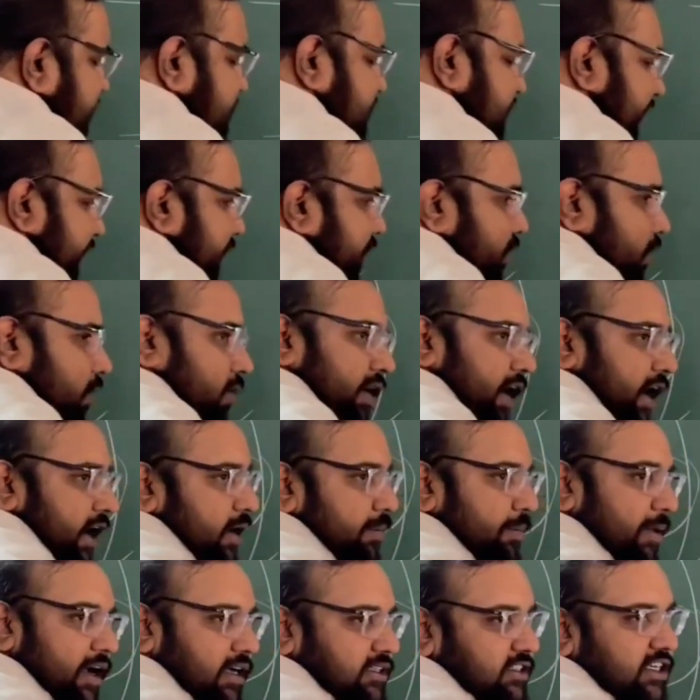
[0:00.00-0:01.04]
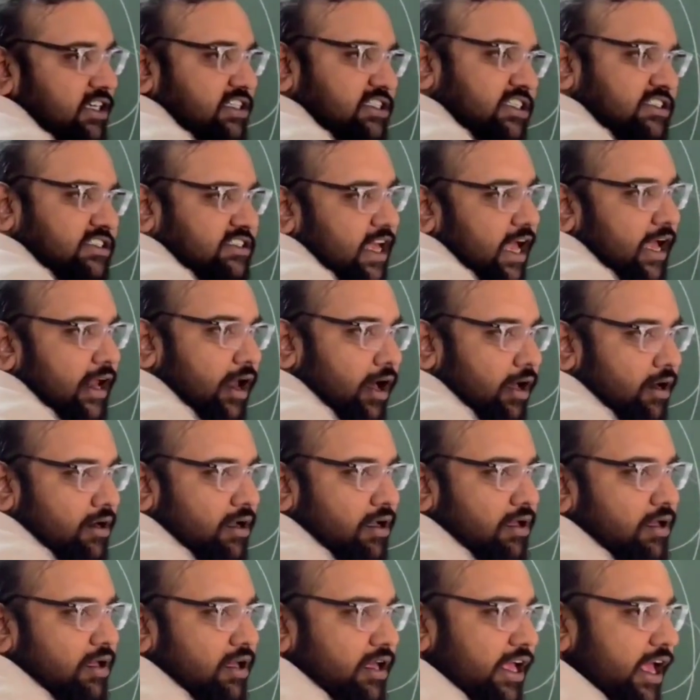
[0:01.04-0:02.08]
any sign rule, right? Because it is a scalar.
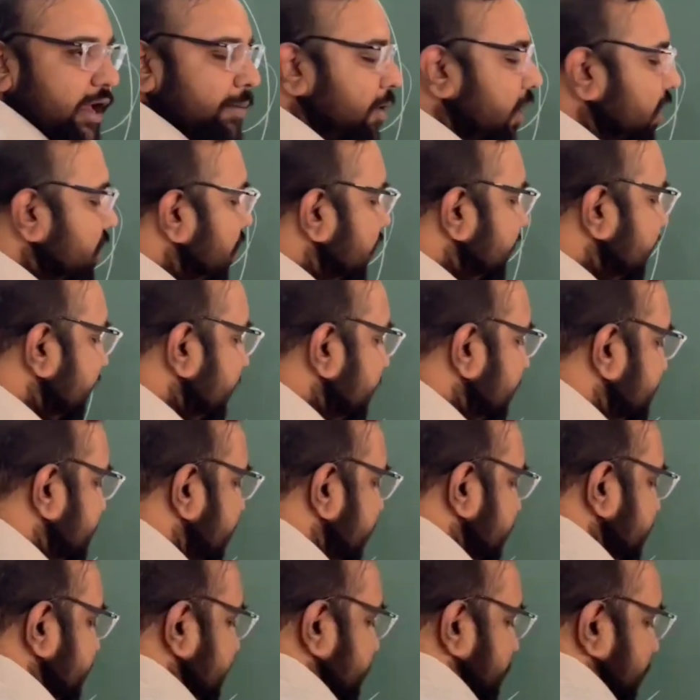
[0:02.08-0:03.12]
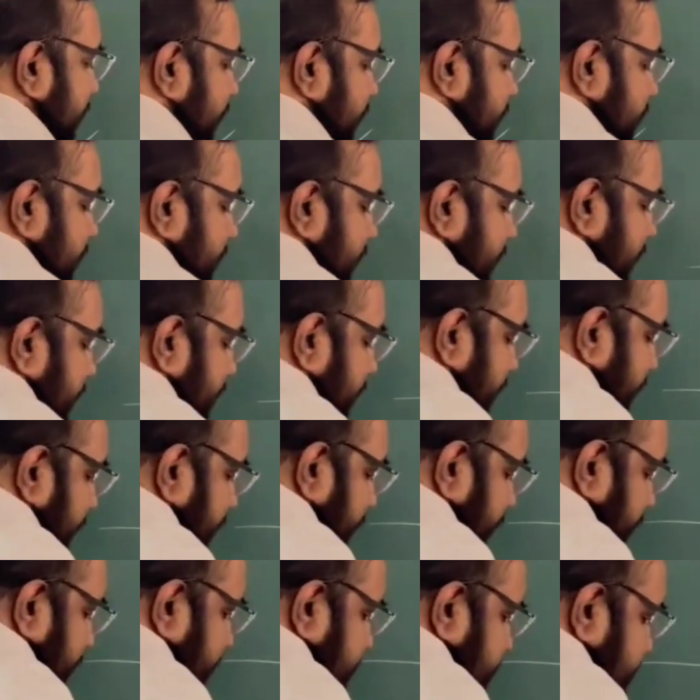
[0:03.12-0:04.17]
A bar dot E bar,
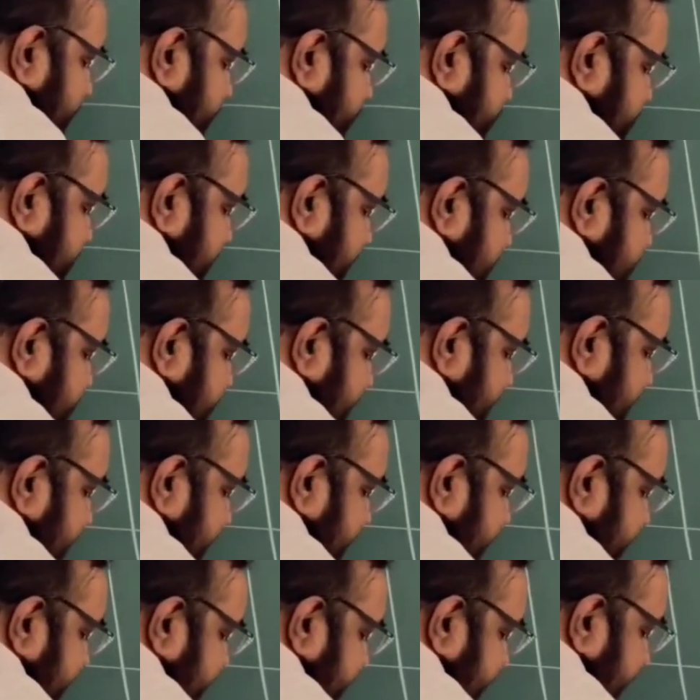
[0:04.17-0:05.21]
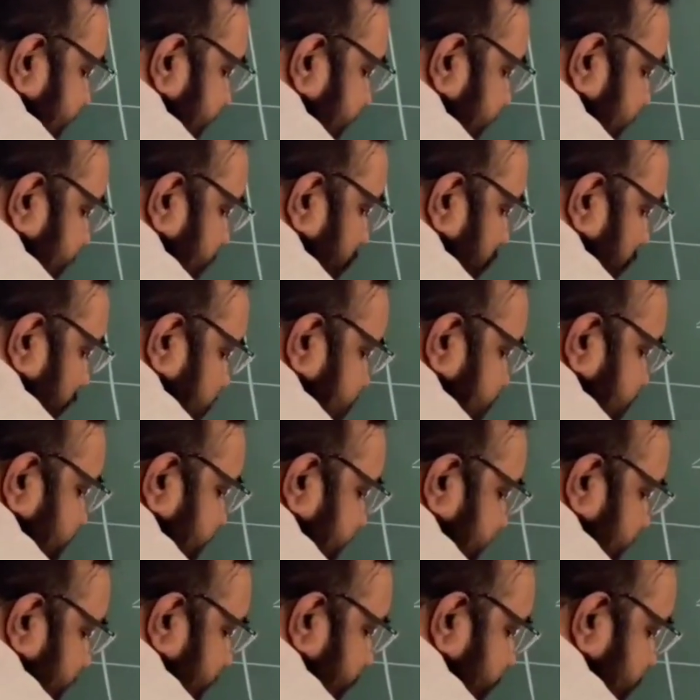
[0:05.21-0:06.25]
which gives as E A cos
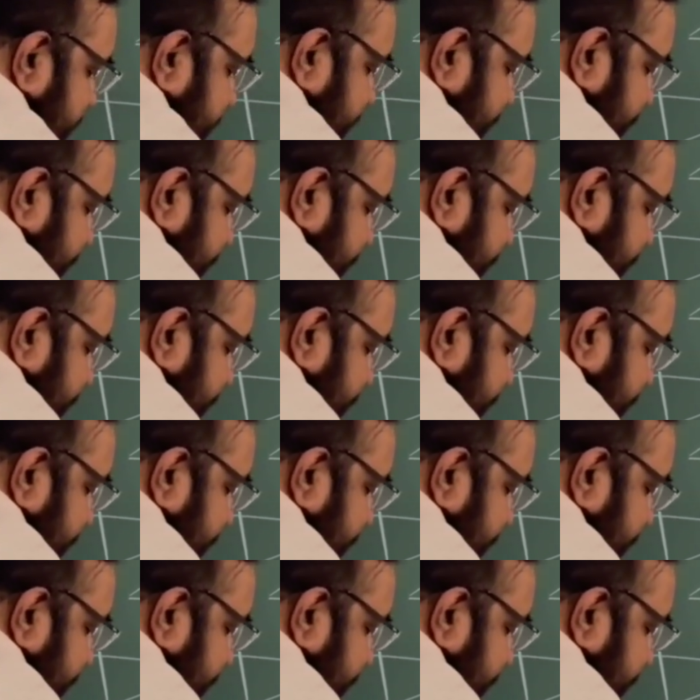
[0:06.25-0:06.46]
theta.